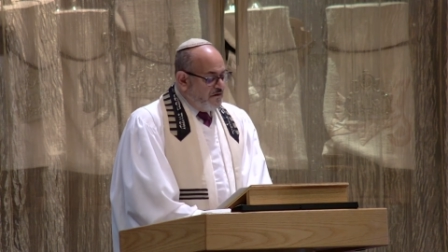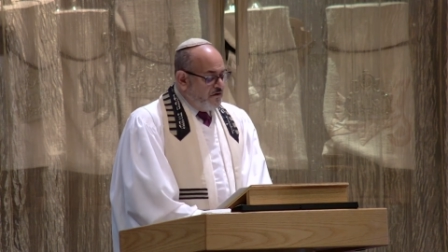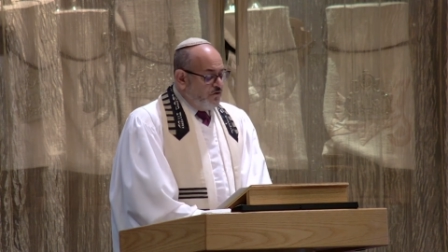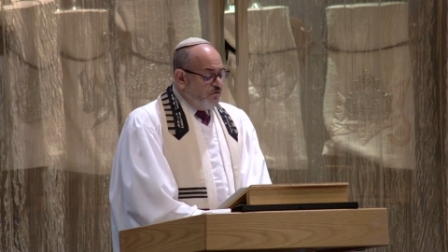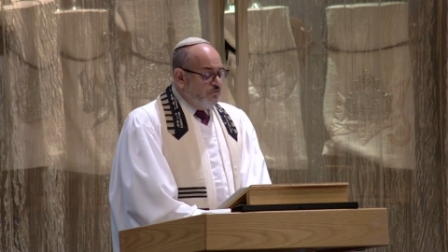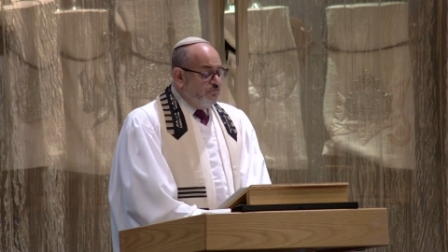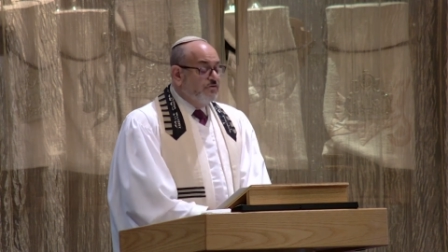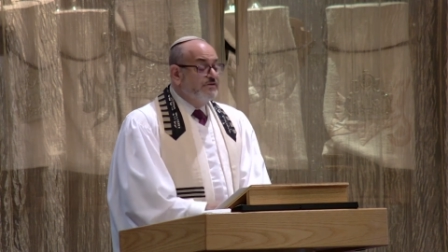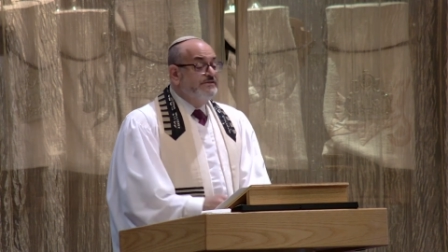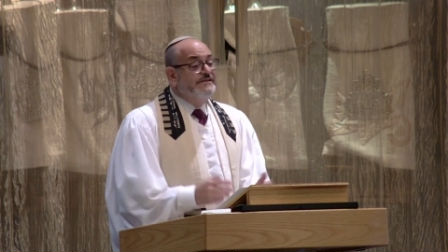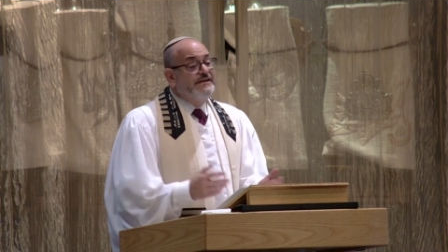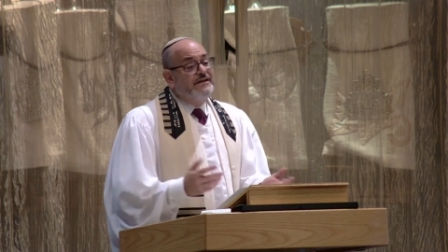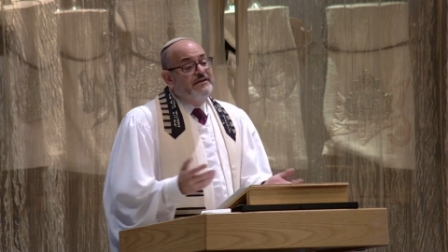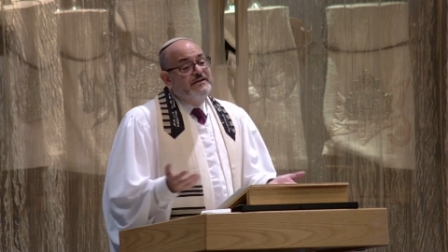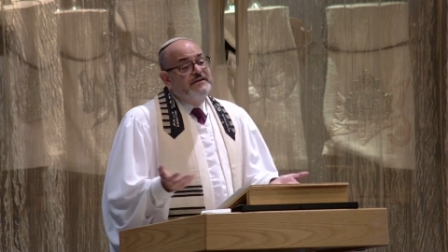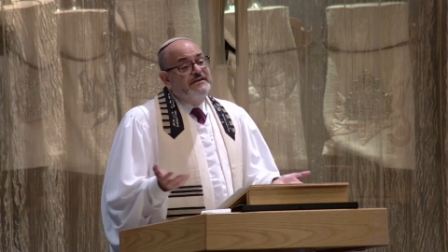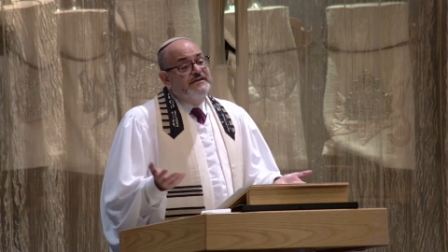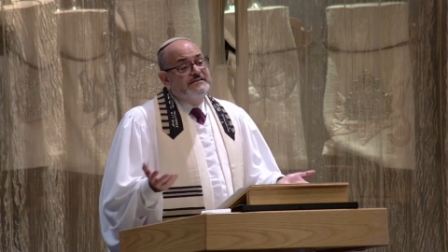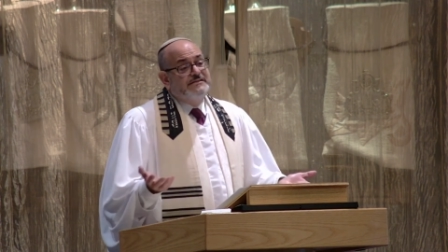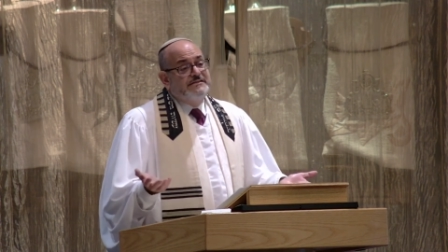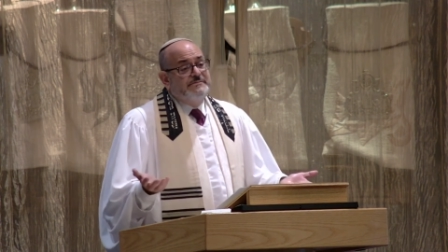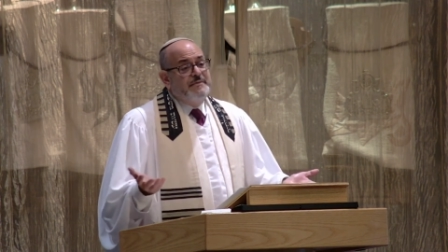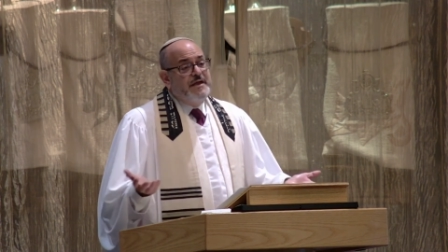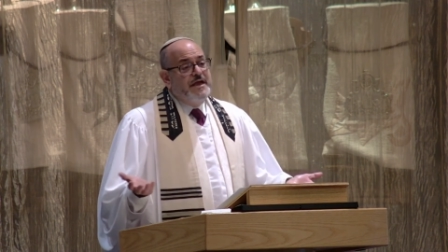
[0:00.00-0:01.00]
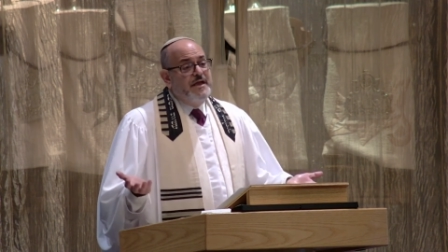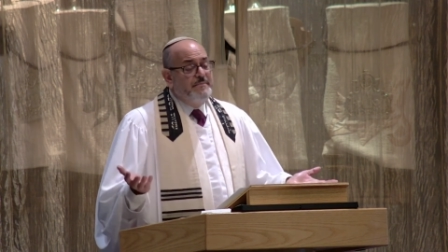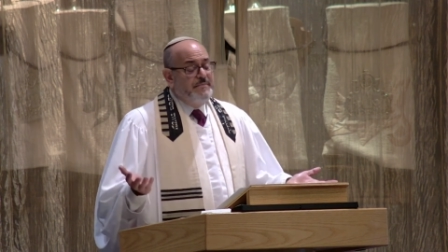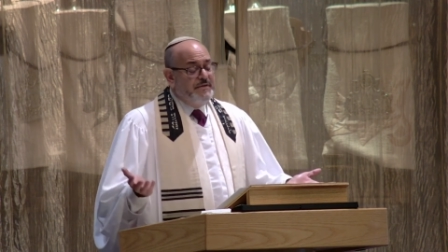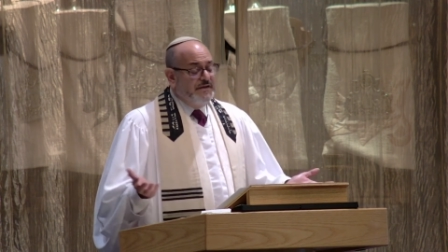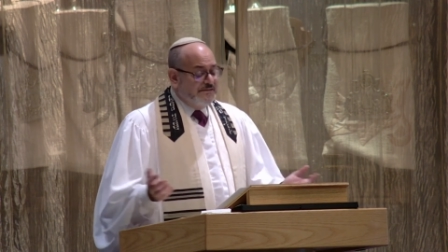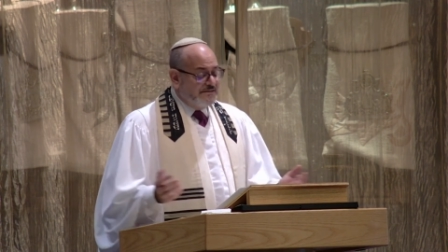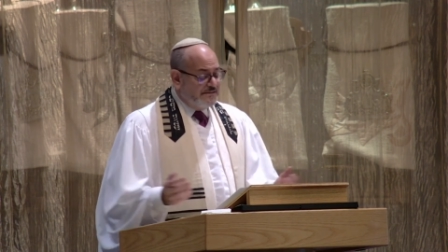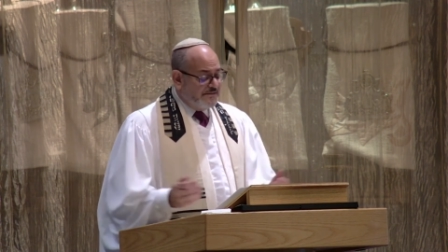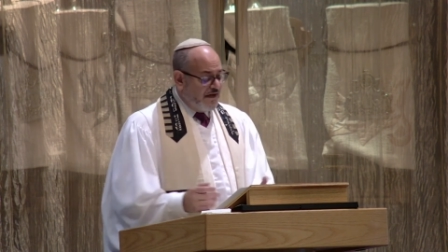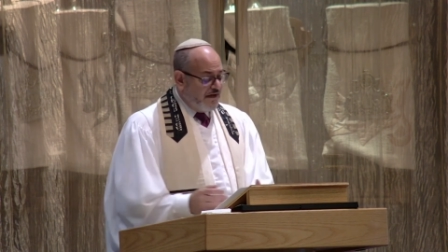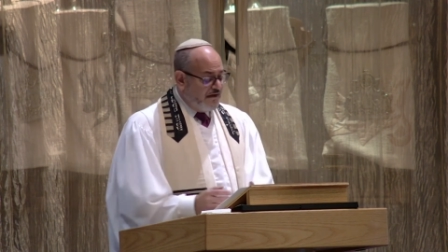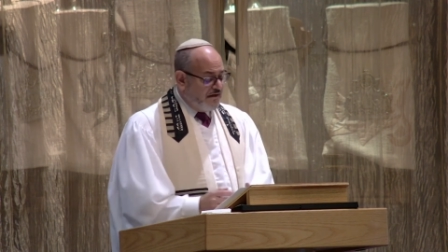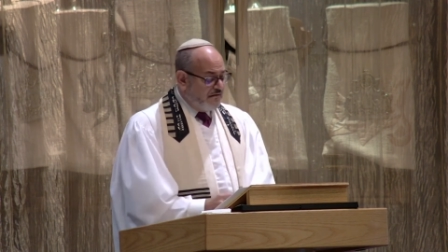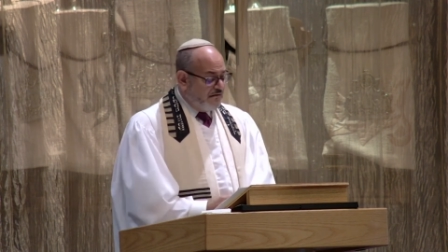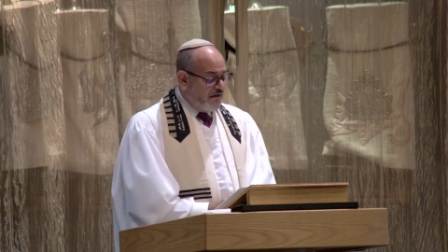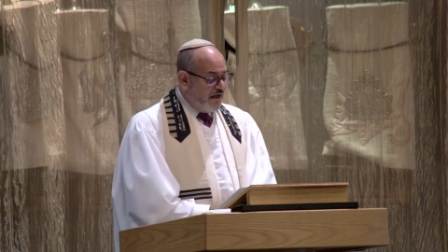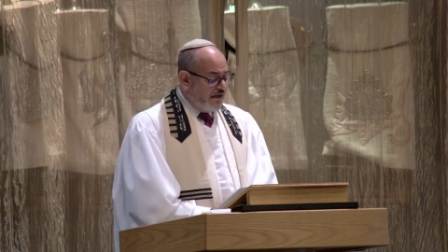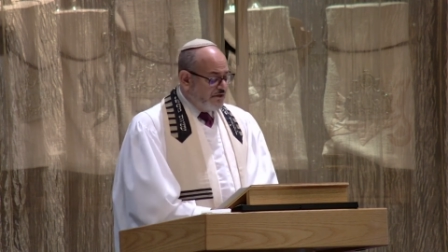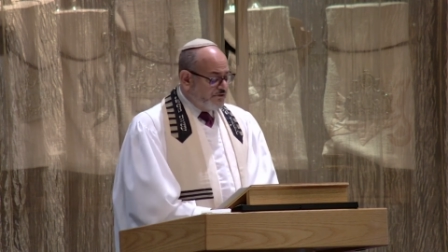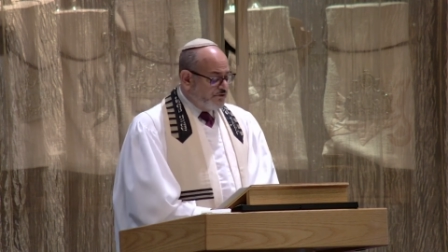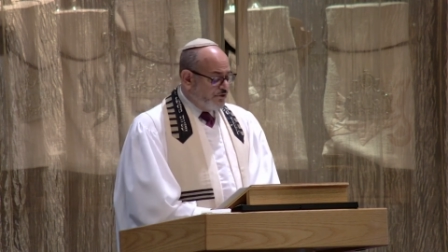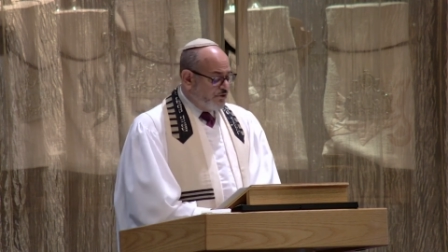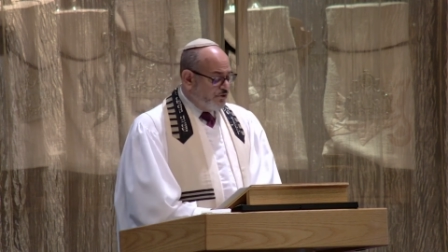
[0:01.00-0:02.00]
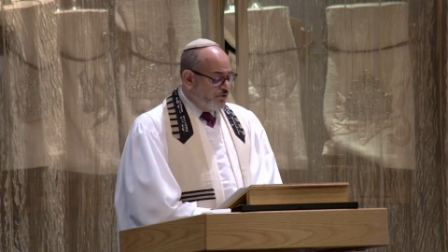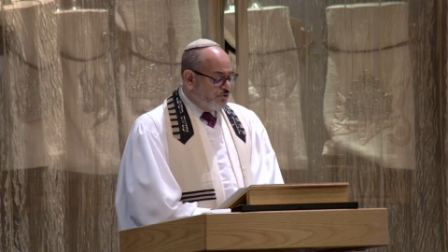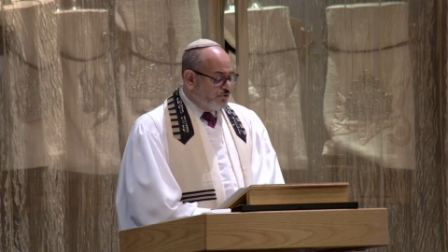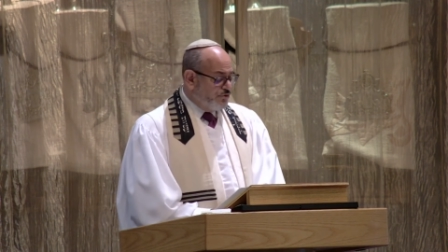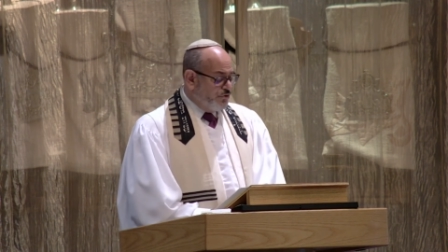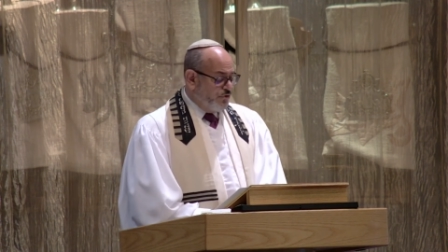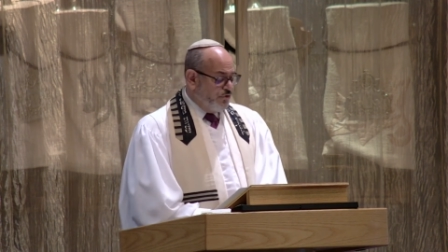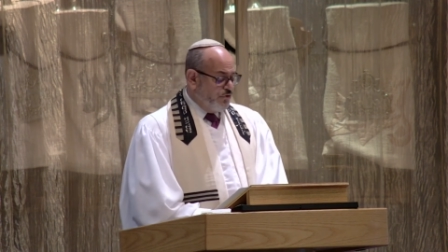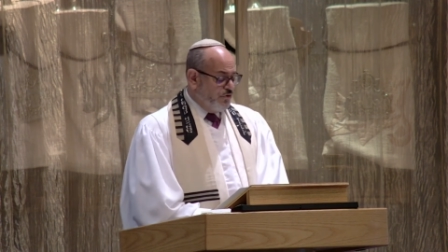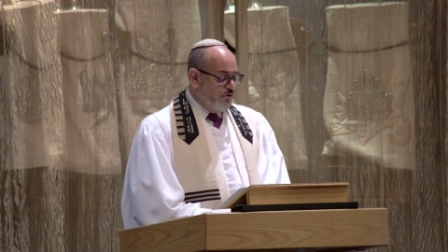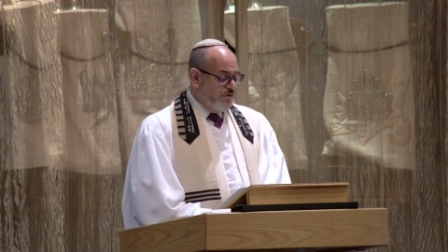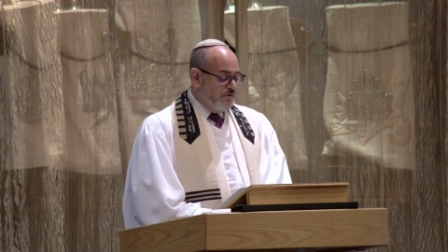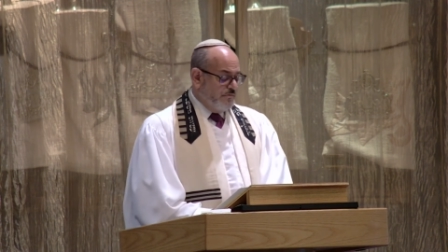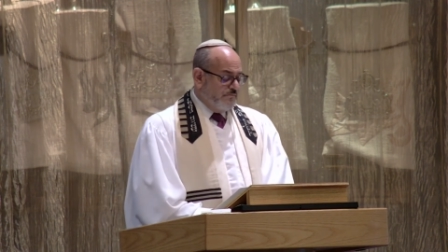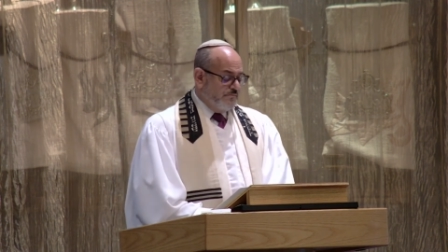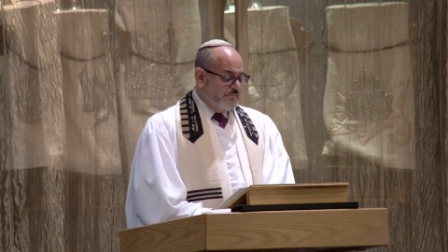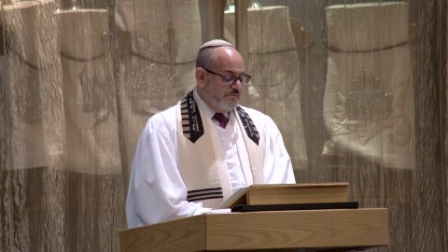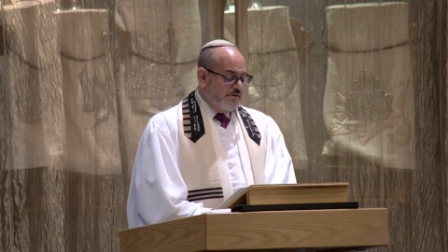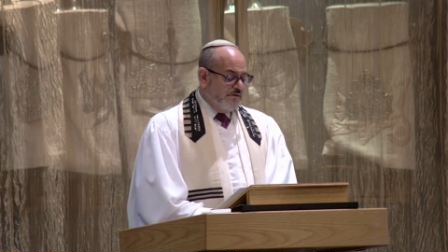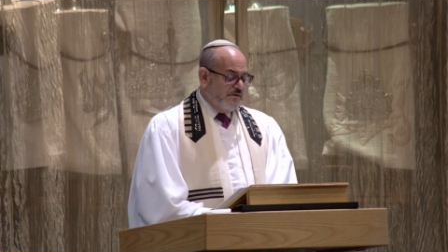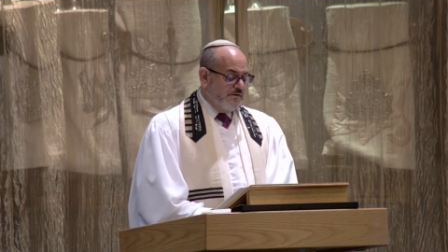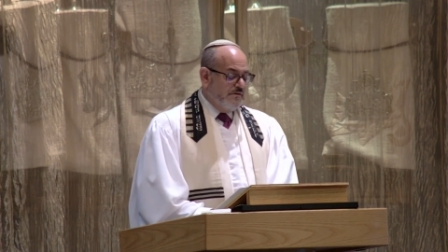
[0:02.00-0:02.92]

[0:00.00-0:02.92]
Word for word: Resilience may be a psychological term,